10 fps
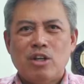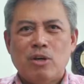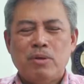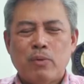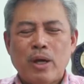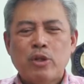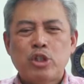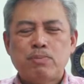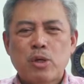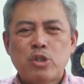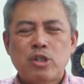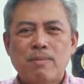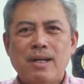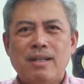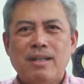of the great
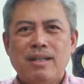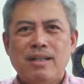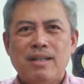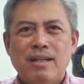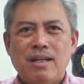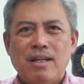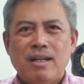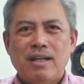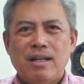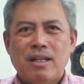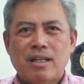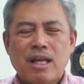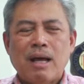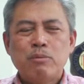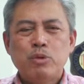responsibility that
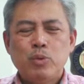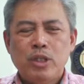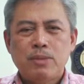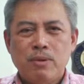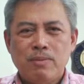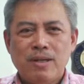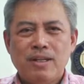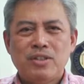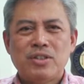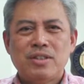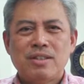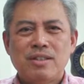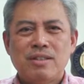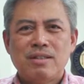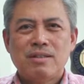comes with this privilege.
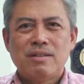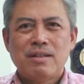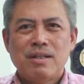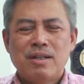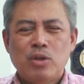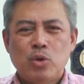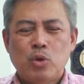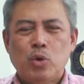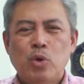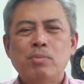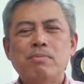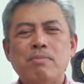To whom